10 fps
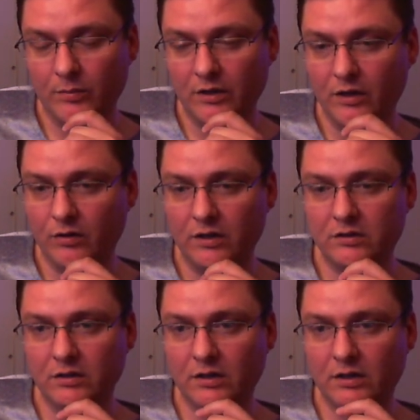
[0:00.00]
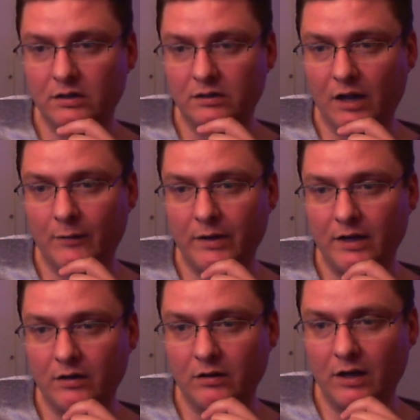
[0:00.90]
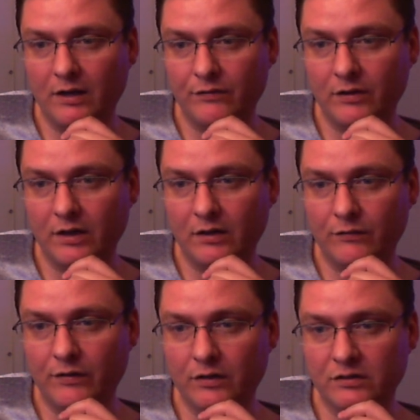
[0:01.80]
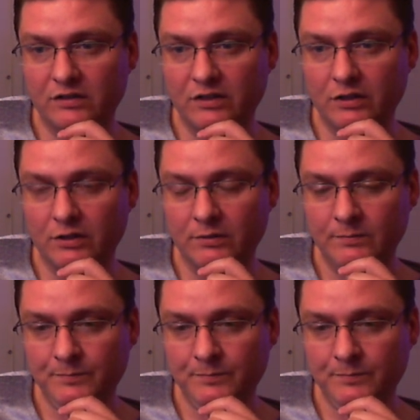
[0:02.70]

But you don't need to let it dominate your life and let you feel insecure.